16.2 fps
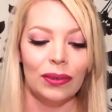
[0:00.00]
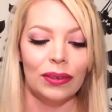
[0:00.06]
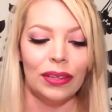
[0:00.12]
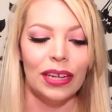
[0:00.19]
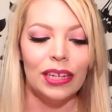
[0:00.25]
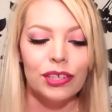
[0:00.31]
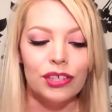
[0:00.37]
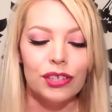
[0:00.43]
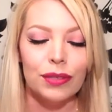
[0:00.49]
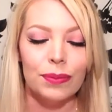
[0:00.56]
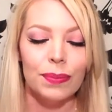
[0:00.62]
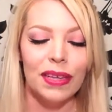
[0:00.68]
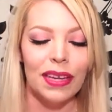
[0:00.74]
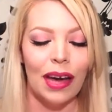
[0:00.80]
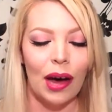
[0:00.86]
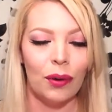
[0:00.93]
let it just
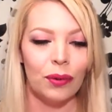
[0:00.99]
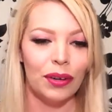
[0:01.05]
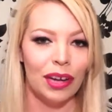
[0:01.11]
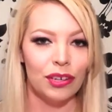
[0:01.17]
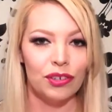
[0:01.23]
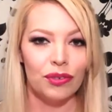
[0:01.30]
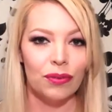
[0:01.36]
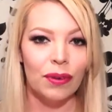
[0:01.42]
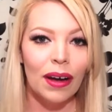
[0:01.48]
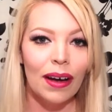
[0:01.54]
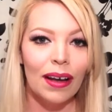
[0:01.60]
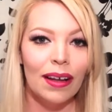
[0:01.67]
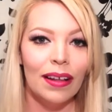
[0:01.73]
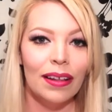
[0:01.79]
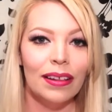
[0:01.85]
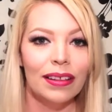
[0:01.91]
be au
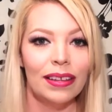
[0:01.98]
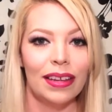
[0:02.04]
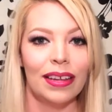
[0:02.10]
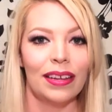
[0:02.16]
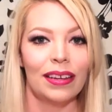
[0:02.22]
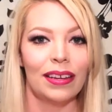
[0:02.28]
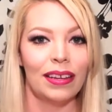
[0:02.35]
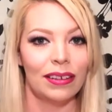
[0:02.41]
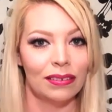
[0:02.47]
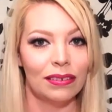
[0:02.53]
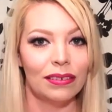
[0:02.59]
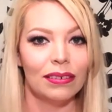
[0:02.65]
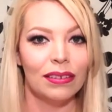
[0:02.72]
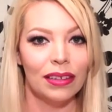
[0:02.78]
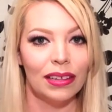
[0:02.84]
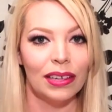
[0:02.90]
naturel and
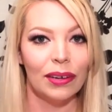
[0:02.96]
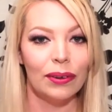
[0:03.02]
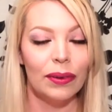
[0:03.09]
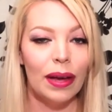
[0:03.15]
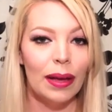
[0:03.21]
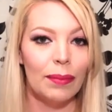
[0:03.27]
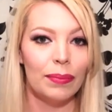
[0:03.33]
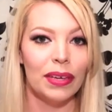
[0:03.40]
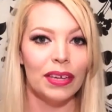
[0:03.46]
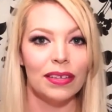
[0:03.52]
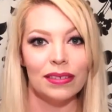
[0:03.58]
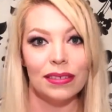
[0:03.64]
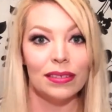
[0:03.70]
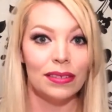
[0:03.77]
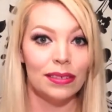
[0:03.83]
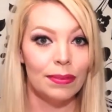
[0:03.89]
it'll clear up
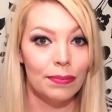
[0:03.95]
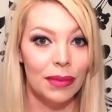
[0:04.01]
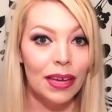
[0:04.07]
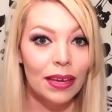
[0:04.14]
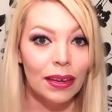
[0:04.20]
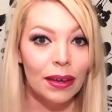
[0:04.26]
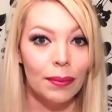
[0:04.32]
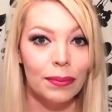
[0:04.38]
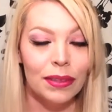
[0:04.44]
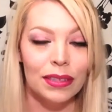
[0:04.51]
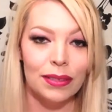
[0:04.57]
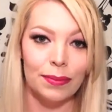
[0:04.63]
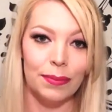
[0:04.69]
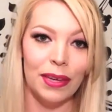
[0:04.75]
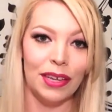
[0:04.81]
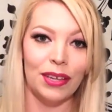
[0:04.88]
because it's the makeup
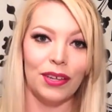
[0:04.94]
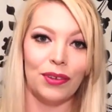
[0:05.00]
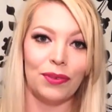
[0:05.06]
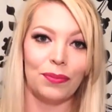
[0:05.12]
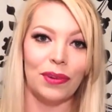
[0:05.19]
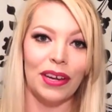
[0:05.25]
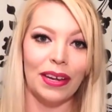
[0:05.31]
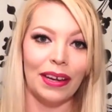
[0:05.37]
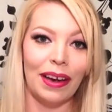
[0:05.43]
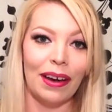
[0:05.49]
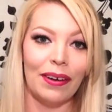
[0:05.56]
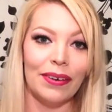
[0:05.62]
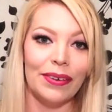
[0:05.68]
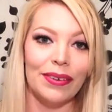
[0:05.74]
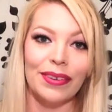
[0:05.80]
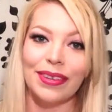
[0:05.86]
that's making you break
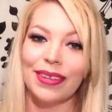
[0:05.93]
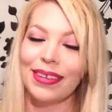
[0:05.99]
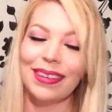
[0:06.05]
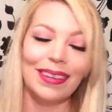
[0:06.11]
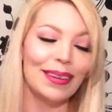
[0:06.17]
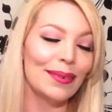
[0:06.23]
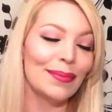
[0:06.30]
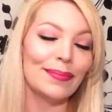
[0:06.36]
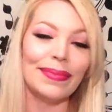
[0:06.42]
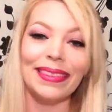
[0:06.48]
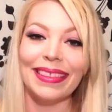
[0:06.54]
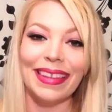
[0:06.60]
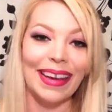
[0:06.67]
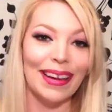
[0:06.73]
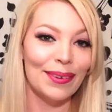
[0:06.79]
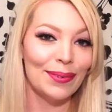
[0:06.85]
out. But
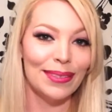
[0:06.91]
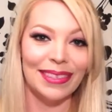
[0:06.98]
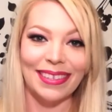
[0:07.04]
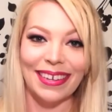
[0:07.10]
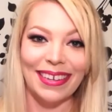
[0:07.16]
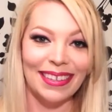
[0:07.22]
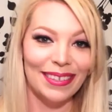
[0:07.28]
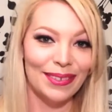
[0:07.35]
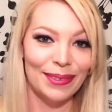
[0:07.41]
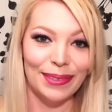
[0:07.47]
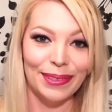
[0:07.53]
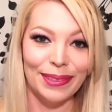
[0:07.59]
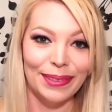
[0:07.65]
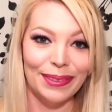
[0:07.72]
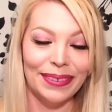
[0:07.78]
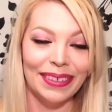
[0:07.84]
that was not
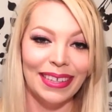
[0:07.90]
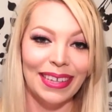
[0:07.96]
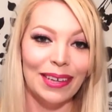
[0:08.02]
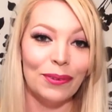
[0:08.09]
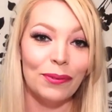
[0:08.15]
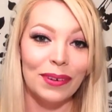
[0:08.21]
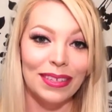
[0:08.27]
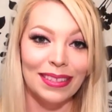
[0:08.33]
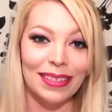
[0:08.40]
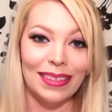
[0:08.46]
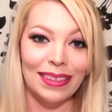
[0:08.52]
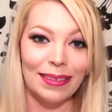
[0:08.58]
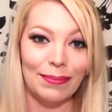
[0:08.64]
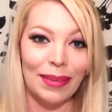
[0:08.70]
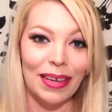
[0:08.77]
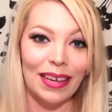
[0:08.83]
true. It wasn't
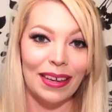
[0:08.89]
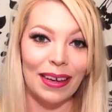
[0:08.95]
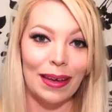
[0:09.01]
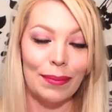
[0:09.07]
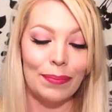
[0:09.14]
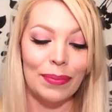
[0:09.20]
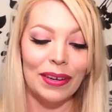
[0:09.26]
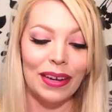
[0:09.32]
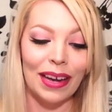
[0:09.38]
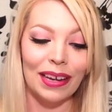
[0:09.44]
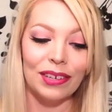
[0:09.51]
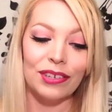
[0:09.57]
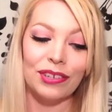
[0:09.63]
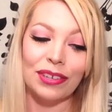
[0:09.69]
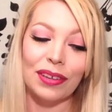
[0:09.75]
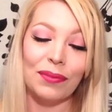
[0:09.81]
the makeup. And
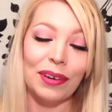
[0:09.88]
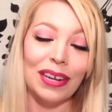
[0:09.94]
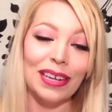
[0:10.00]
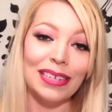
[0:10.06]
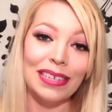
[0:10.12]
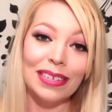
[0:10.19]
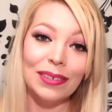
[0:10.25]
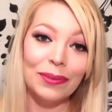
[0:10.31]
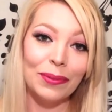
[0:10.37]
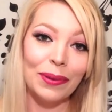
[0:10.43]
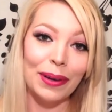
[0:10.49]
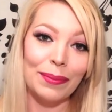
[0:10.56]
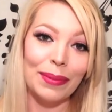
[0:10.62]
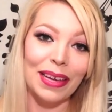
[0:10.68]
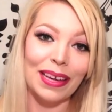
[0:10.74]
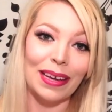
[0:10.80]
actually, when I didn't
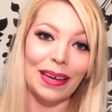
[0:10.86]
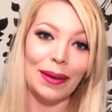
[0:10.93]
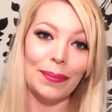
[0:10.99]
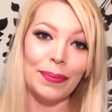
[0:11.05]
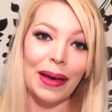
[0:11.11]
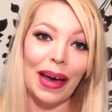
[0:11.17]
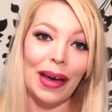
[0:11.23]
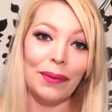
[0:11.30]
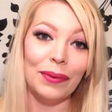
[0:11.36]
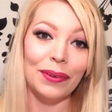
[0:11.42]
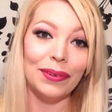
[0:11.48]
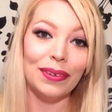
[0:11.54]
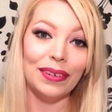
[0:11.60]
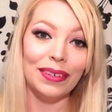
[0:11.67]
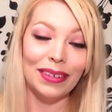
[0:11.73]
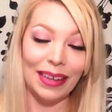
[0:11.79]
wear makeup, I would
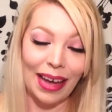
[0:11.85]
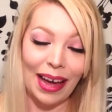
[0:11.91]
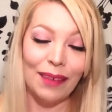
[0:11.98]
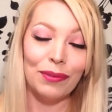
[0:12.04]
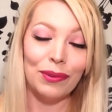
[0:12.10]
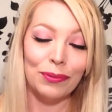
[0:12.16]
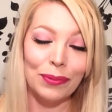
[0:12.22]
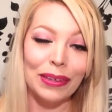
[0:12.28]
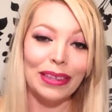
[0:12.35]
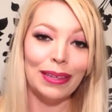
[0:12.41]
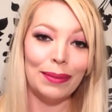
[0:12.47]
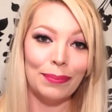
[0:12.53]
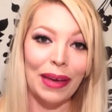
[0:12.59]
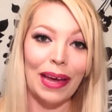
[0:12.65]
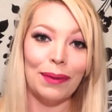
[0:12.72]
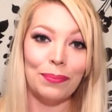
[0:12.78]
have a really
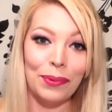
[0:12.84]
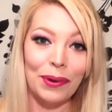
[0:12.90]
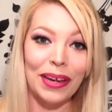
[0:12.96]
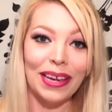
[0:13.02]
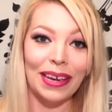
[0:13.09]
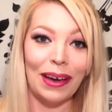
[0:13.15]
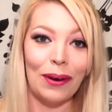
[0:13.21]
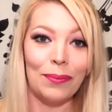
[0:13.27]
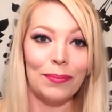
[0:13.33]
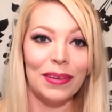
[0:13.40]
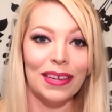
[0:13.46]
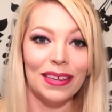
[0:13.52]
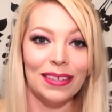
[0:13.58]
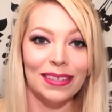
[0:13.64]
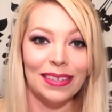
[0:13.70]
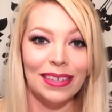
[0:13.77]
bad breakout
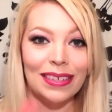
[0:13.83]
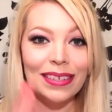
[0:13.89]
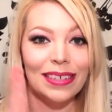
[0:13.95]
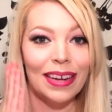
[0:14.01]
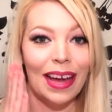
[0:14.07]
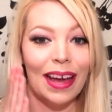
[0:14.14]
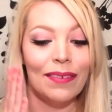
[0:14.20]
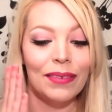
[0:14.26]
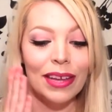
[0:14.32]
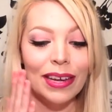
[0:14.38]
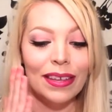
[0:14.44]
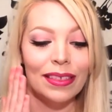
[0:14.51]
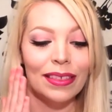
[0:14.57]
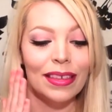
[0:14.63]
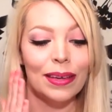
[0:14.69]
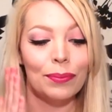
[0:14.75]
because I didn't have
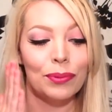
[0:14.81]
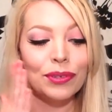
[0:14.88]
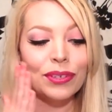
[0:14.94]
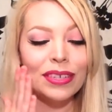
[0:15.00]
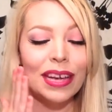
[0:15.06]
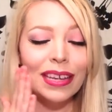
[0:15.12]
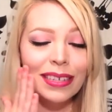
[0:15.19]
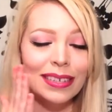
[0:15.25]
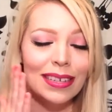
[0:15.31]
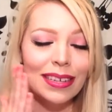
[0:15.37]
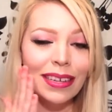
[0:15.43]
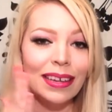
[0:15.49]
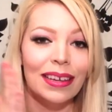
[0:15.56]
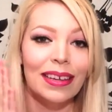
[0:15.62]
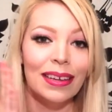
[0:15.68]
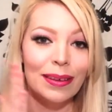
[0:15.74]
anything
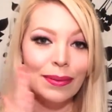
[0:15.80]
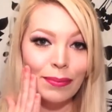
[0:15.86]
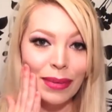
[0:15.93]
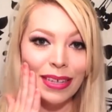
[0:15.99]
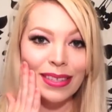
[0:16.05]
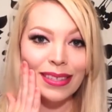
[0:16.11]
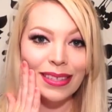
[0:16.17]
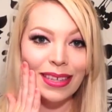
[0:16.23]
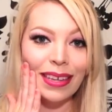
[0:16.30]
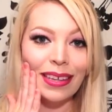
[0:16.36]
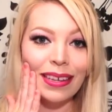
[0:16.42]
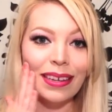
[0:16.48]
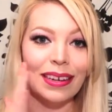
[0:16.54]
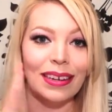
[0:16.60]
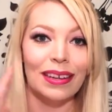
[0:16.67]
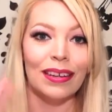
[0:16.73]
protecting my
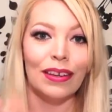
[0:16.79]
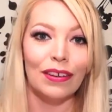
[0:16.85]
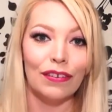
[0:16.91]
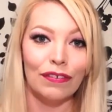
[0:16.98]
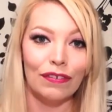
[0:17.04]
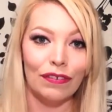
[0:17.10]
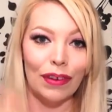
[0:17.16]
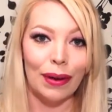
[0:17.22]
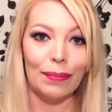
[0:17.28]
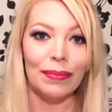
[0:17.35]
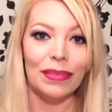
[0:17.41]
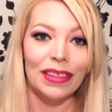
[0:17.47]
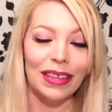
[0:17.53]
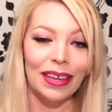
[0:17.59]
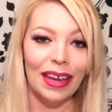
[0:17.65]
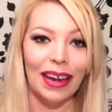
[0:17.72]
skin from
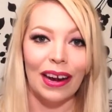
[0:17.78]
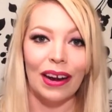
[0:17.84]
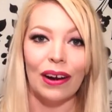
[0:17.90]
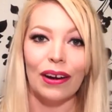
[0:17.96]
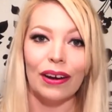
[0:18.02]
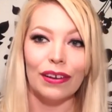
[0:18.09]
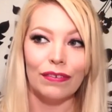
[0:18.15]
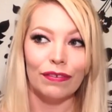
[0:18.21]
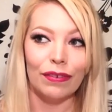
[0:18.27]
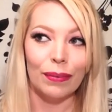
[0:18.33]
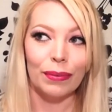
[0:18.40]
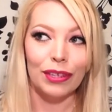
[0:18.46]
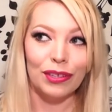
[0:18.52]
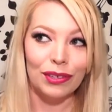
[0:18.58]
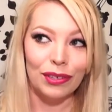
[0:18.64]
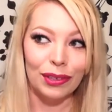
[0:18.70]
the air and from
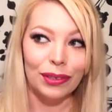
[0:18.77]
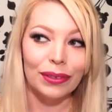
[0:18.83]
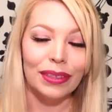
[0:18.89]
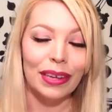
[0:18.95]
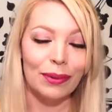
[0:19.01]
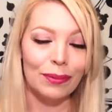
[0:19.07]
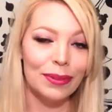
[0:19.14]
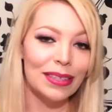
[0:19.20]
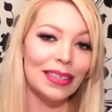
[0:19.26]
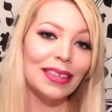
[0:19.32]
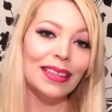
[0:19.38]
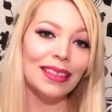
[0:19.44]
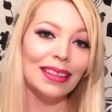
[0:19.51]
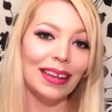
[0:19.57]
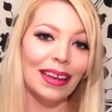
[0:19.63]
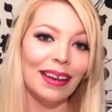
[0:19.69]
the dirt that was
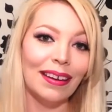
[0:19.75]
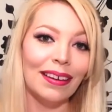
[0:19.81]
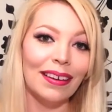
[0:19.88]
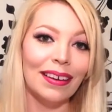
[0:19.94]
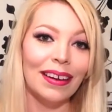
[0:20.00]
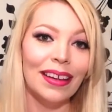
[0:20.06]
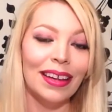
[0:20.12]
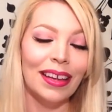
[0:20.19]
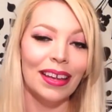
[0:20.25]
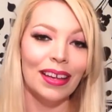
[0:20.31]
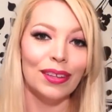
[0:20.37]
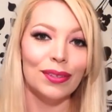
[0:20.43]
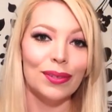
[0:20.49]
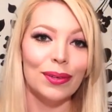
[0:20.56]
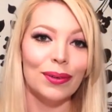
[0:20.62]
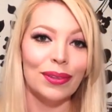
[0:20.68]
in the air.
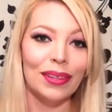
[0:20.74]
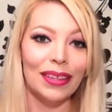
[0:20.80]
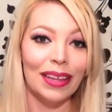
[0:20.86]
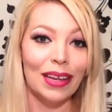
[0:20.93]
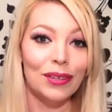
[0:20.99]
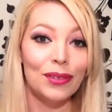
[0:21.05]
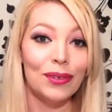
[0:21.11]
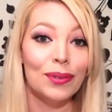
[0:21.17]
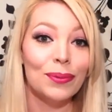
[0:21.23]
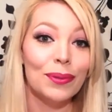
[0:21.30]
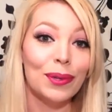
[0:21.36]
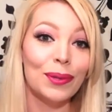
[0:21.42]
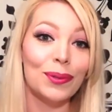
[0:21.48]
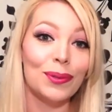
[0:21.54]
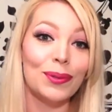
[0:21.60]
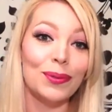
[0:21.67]
And so then that dirt would
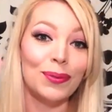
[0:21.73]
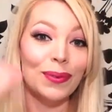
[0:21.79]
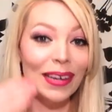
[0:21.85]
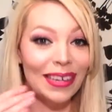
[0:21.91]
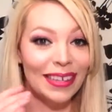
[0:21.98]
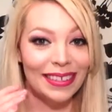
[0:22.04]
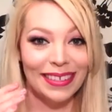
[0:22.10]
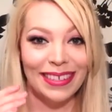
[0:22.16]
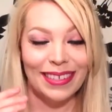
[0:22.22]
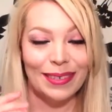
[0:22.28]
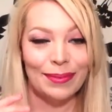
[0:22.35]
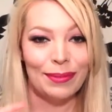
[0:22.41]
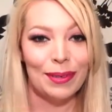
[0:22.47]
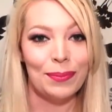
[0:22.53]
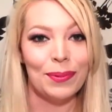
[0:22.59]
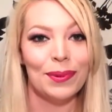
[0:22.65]
go directly into
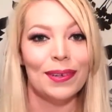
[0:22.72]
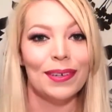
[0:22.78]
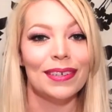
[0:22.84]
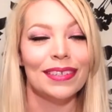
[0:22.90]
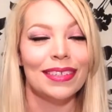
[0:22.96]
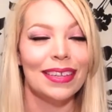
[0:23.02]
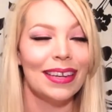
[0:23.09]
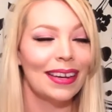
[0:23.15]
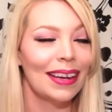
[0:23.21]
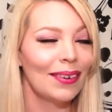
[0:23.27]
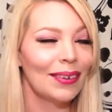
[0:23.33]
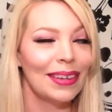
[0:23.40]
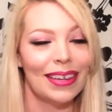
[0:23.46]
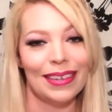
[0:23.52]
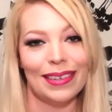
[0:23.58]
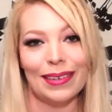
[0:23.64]
my pores and I
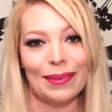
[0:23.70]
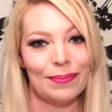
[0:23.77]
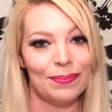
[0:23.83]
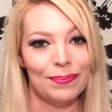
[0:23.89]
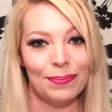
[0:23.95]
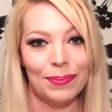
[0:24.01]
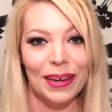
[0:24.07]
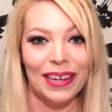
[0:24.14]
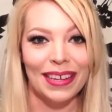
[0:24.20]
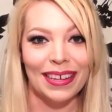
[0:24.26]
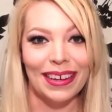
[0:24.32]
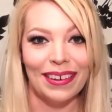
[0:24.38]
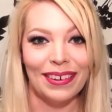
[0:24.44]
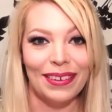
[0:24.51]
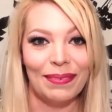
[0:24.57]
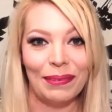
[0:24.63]
would end up breaking
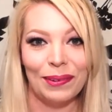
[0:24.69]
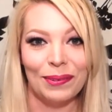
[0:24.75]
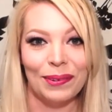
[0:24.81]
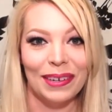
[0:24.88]
out even